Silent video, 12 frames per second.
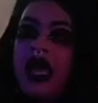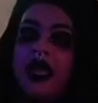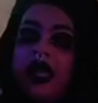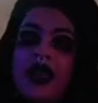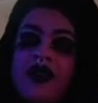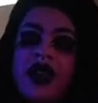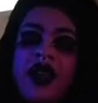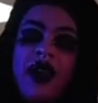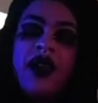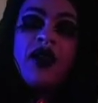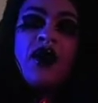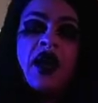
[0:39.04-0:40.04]
on Fire
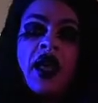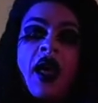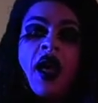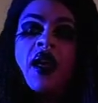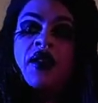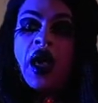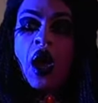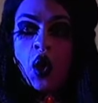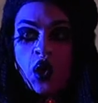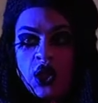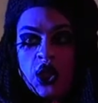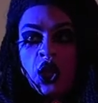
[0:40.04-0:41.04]
because
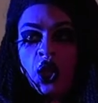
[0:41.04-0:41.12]
of